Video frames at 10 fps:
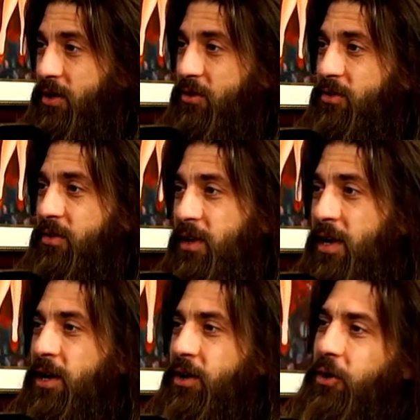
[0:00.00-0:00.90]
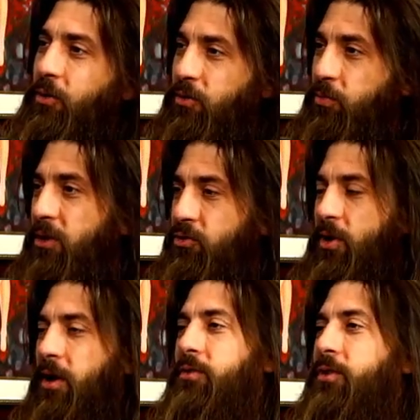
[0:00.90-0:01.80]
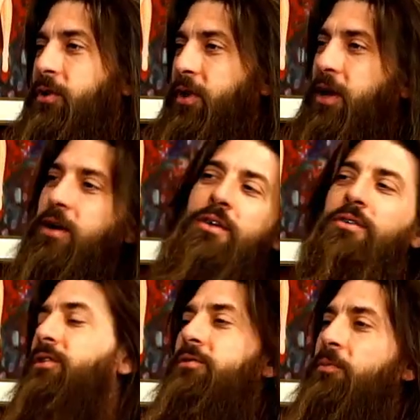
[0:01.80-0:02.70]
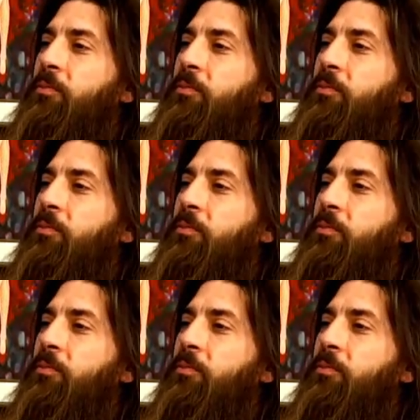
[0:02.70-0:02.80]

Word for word: to us, and you know okay. space travel and all that kind of stuff.